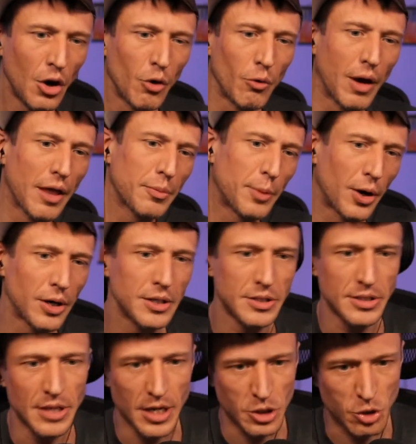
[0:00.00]
Rothbard
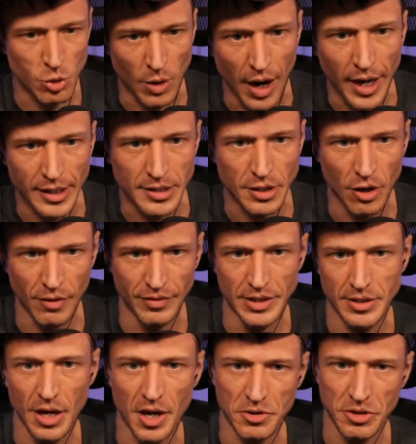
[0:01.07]
does not try to solve
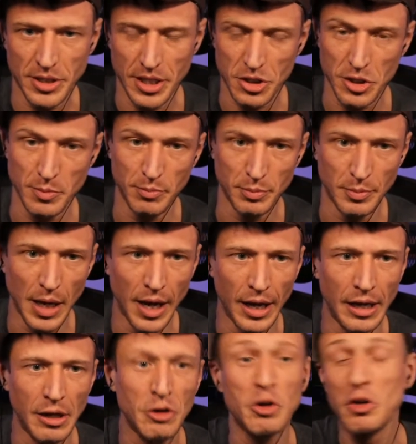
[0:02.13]
this contradiction.
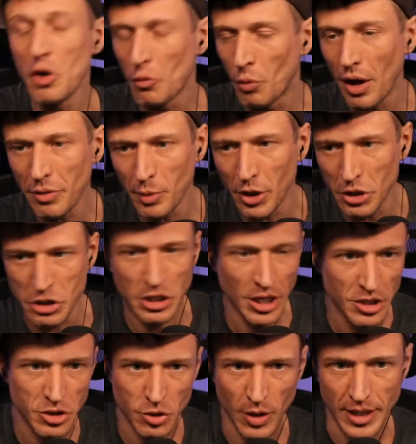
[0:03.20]
Rothbard
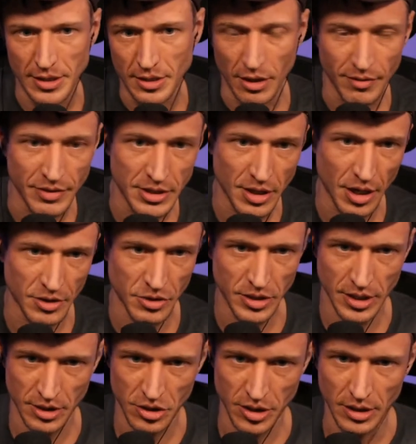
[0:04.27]
does try to solve this
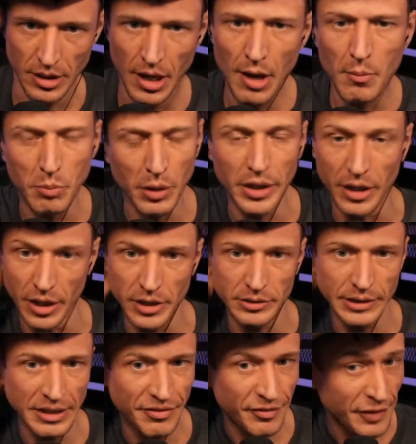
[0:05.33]
contradiction, but
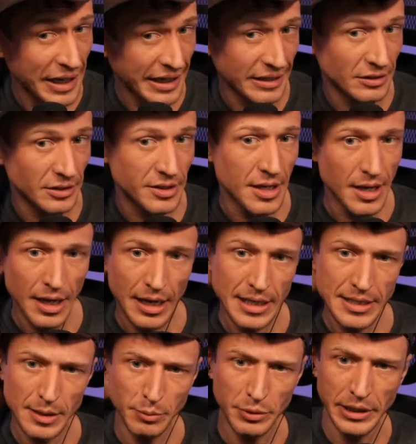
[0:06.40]
utterly fails.
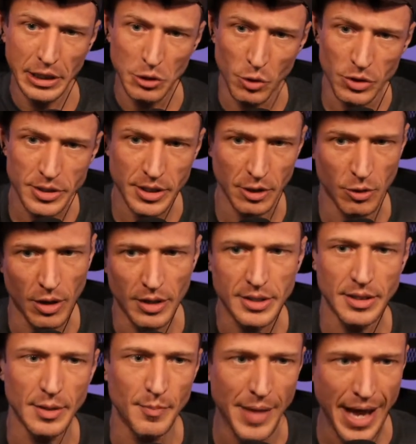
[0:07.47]
He simply ignores the crux
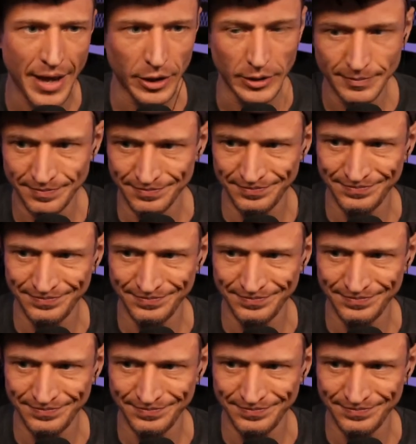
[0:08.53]
of the matter.